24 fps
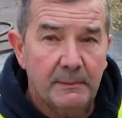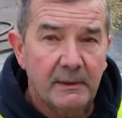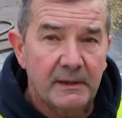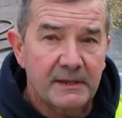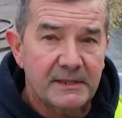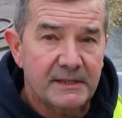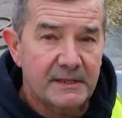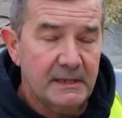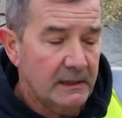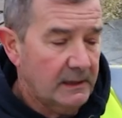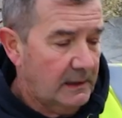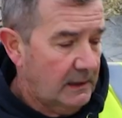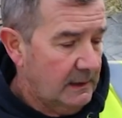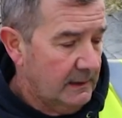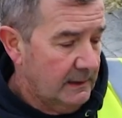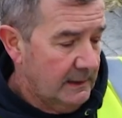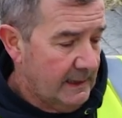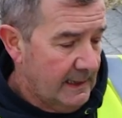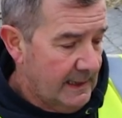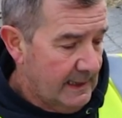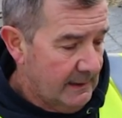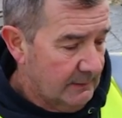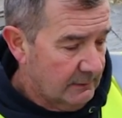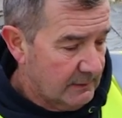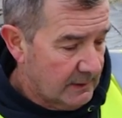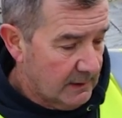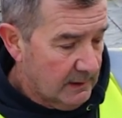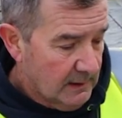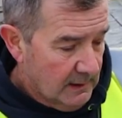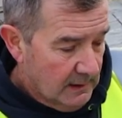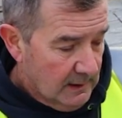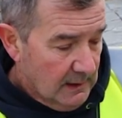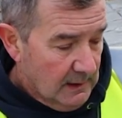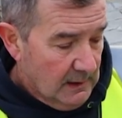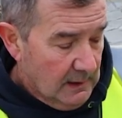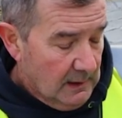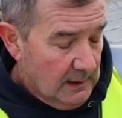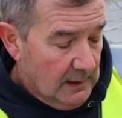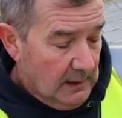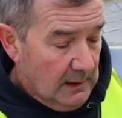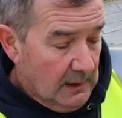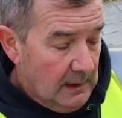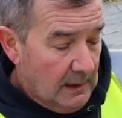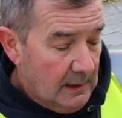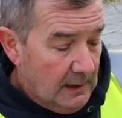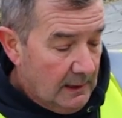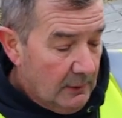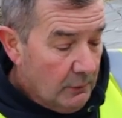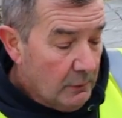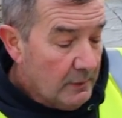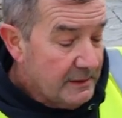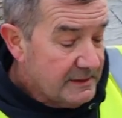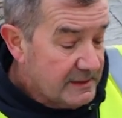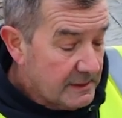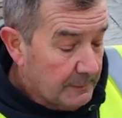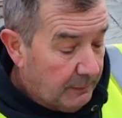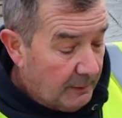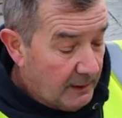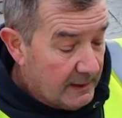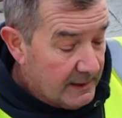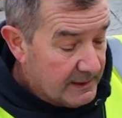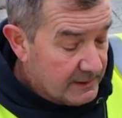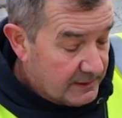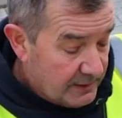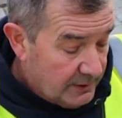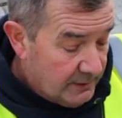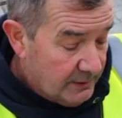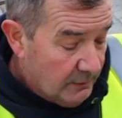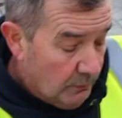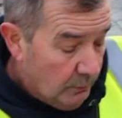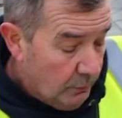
of the silicone now. I always apply it to the